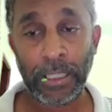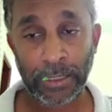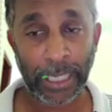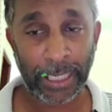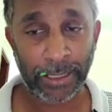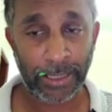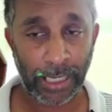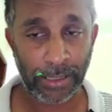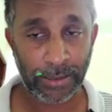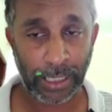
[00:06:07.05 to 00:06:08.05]
Second
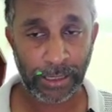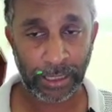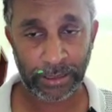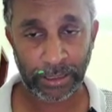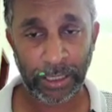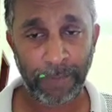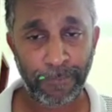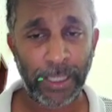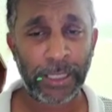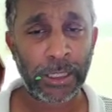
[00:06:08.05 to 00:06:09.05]
transaction, he
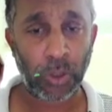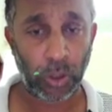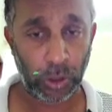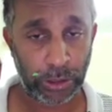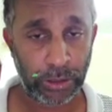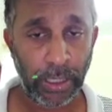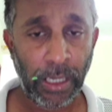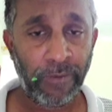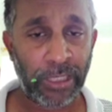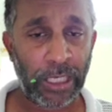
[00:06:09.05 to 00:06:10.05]
purchased goods
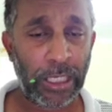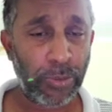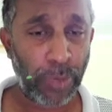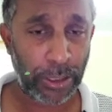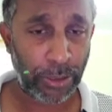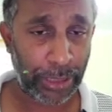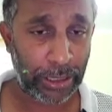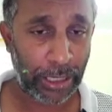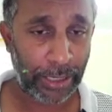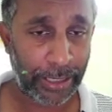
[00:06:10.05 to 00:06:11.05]
with a list price of
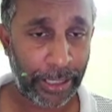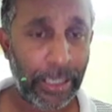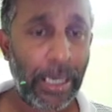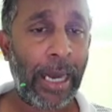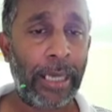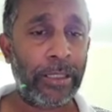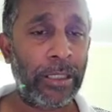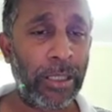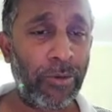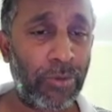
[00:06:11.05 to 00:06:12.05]
600 and
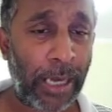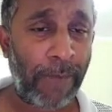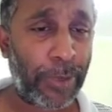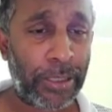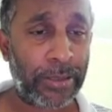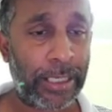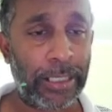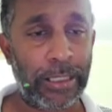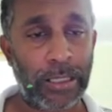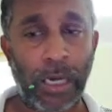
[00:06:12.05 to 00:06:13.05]
received 10%
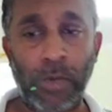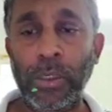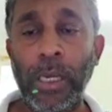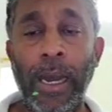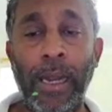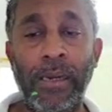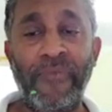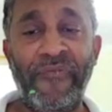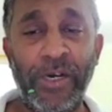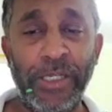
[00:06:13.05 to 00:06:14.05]
trade discount and
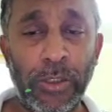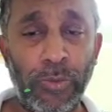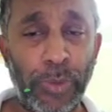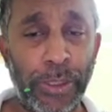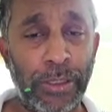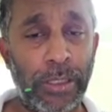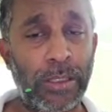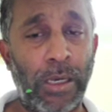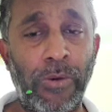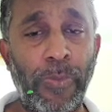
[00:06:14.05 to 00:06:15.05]
further 2%
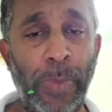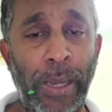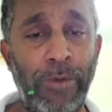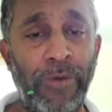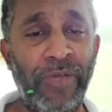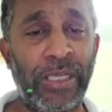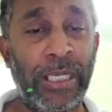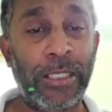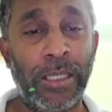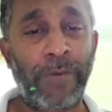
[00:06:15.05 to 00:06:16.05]
discount payment
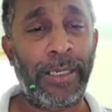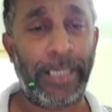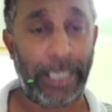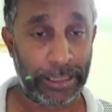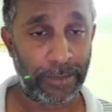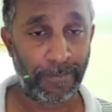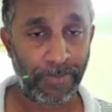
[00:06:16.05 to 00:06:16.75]
within 7 days.